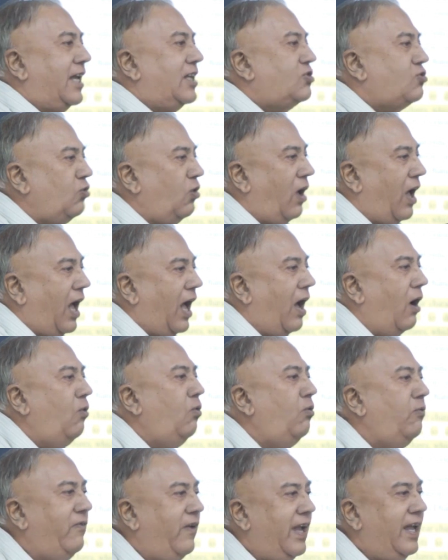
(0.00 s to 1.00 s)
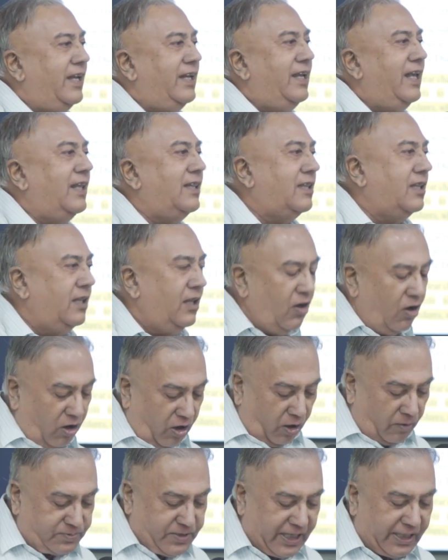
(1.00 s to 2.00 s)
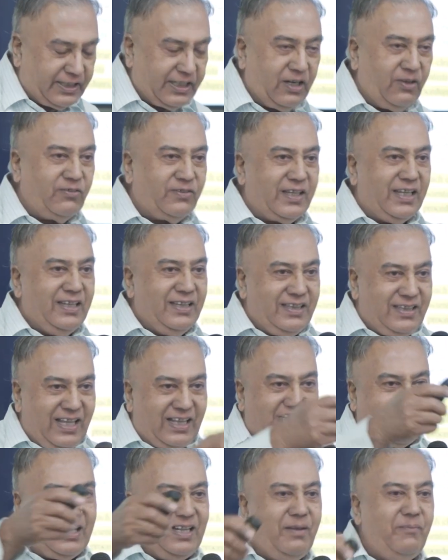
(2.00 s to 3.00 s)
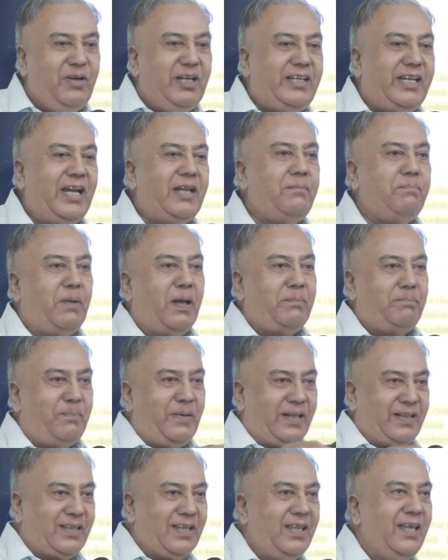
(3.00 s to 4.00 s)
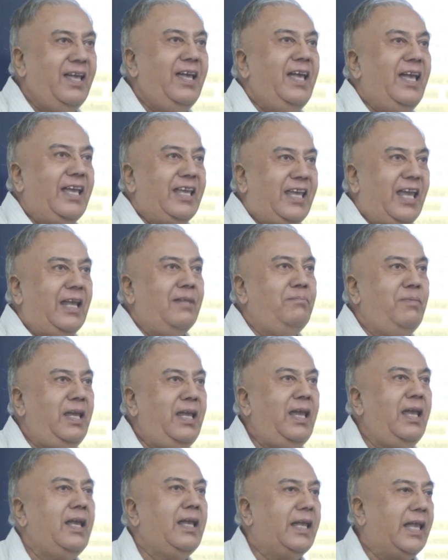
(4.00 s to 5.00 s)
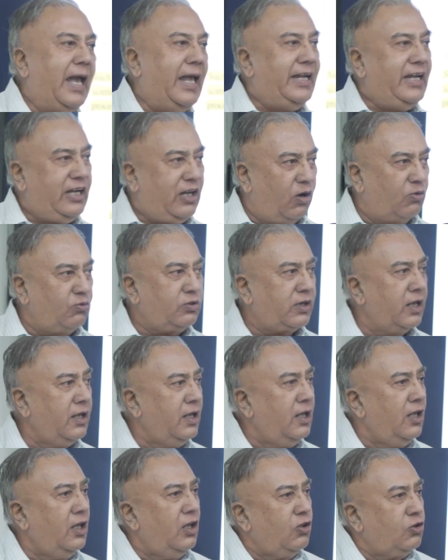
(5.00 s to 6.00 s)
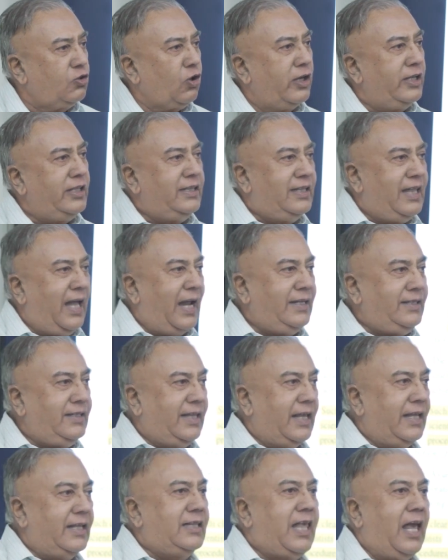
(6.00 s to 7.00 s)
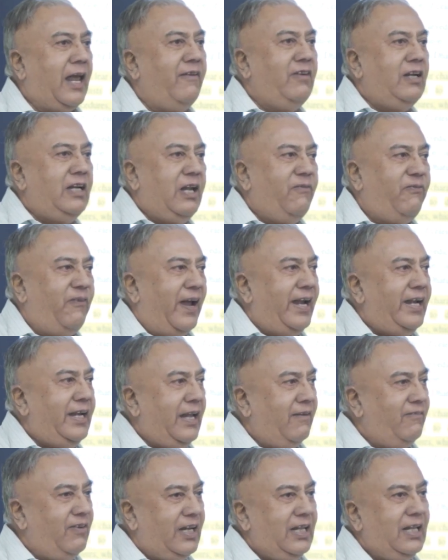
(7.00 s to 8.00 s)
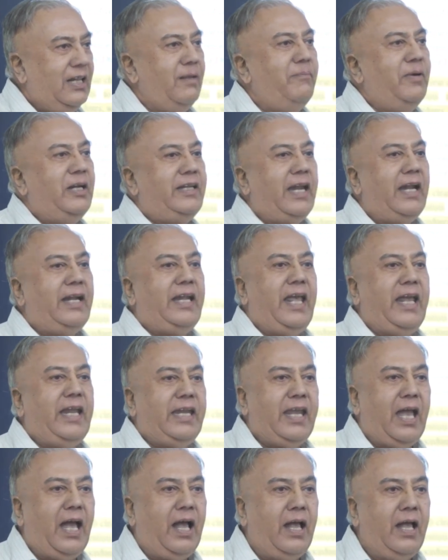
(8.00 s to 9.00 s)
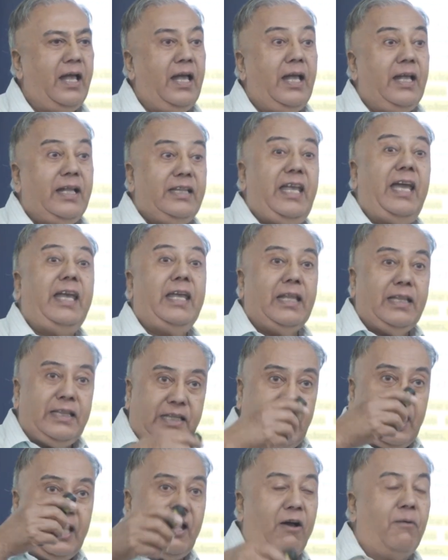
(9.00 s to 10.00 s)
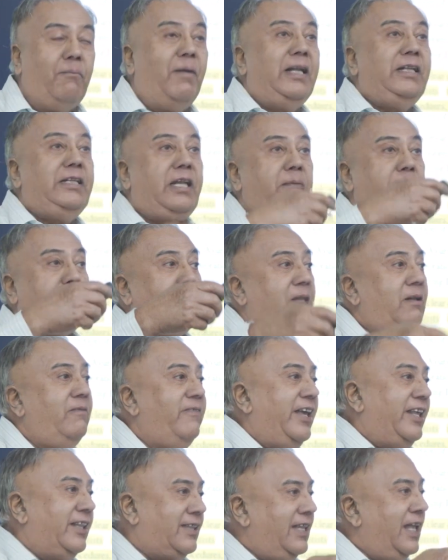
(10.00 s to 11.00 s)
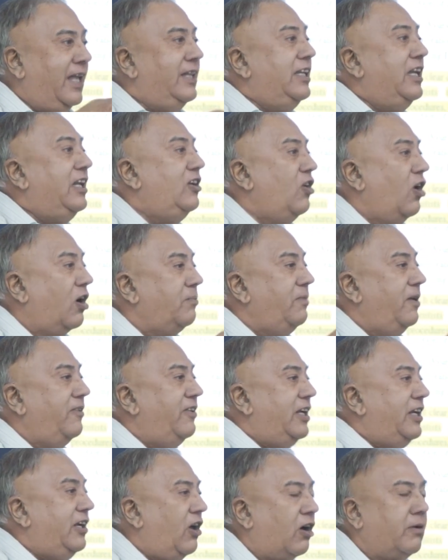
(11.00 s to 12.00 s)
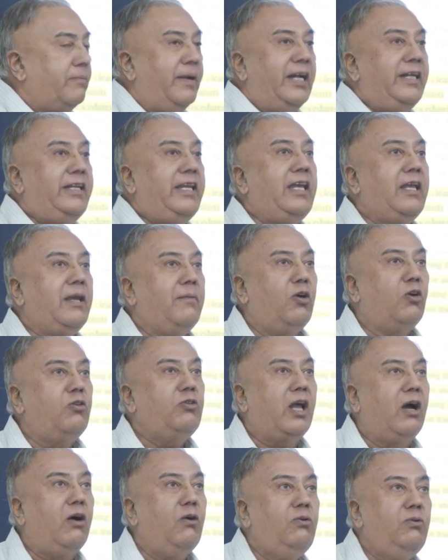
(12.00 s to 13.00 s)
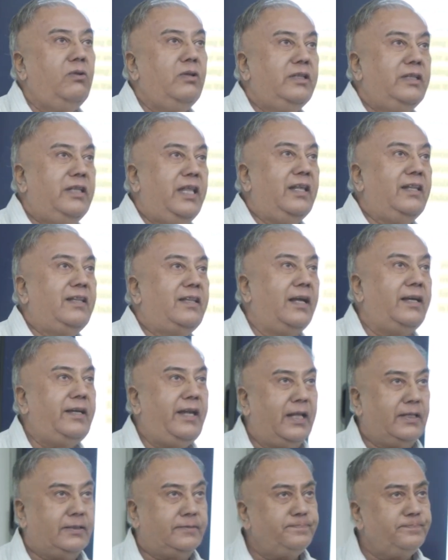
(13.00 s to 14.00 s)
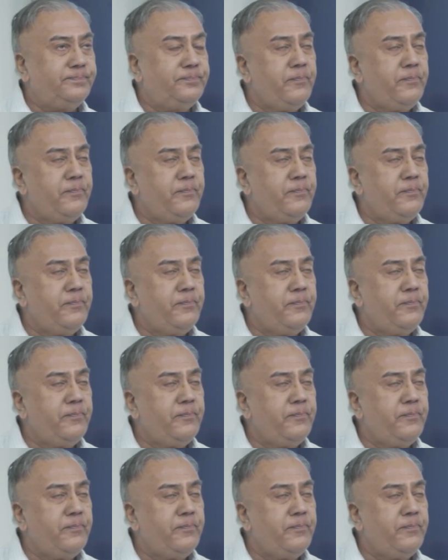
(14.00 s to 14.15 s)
as to how various objectives in this limited purpose can be carried out. So in that sense, having defined a very limited area, they can think of multiple ways. They need not be very dogmatic about how things are done.